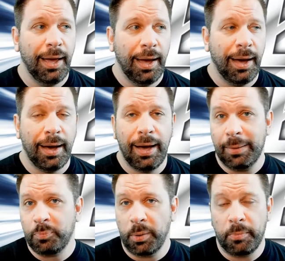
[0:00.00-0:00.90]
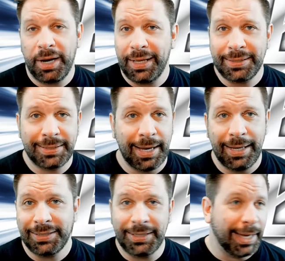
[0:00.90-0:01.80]
uh, and put money in, say,
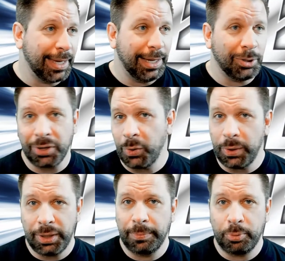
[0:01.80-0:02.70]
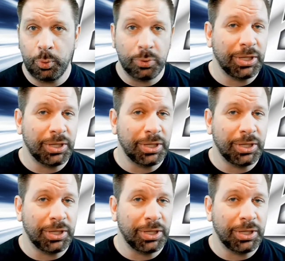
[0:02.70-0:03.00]
staking, a liquidity pool,